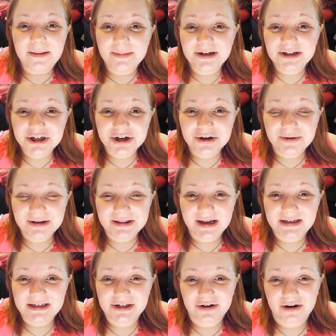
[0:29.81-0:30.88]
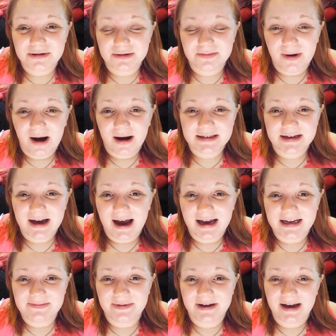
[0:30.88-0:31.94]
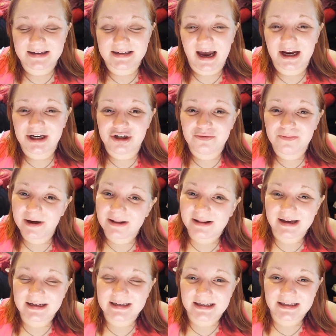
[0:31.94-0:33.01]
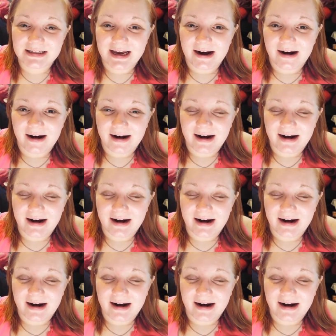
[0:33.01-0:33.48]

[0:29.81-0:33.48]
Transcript: Be sure to read that description box, guys, because I do put links in there,